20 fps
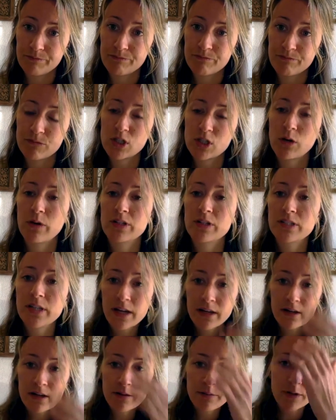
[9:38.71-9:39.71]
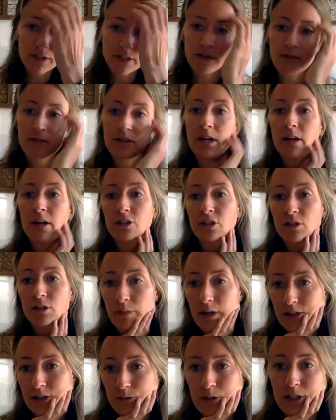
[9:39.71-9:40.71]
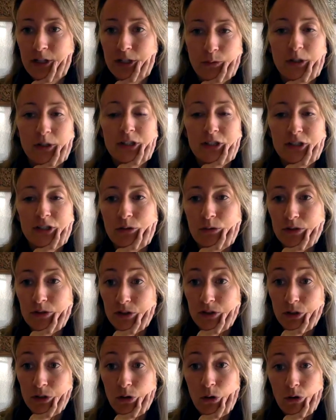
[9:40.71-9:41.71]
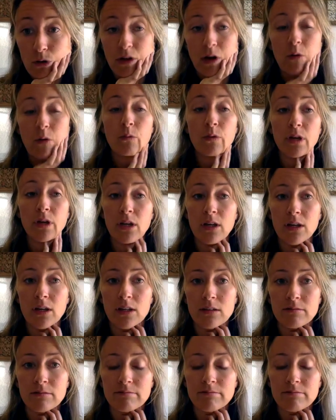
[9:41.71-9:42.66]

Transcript: So a 10% reduction by 2022 was the goal that we